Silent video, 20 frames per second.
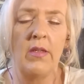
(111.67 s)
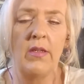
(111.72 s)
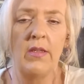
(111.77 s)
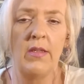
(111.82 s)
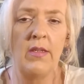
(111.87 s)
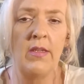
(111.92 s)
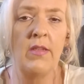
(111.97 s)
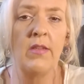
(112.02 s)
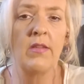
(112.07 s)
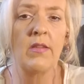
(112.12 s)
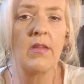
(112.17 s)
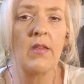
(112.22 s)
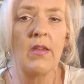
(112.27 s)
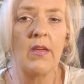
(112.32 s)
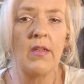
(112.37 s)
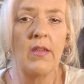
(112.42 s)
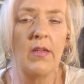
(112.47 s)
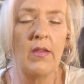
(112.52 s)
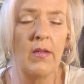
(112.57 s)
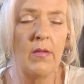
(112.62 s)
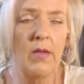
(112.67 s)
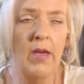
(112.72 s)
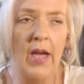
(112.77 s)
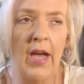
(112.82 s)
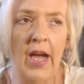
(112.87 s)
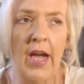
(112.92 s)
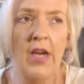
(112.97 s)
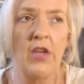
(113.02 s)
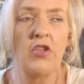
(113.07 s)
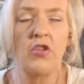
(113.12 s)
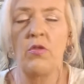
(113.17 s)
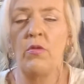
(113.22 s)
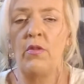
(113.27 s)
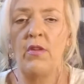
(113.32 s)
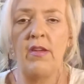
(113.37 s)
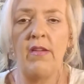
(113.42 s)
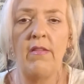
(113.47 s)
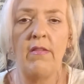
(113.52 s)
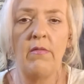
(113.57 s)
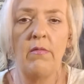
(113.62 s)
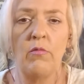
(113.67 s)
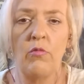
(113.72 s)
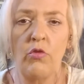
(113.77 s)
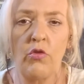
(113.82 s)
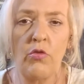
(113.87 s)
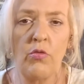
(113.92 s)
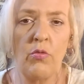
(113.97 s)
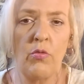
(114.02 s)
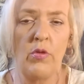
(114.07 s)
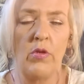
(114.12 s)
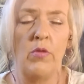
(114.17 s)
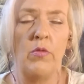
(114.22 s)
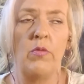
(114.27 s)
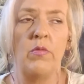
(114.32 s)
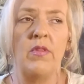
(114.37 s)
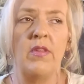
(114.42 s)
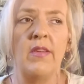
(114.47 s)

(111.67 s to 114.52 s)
is actually true.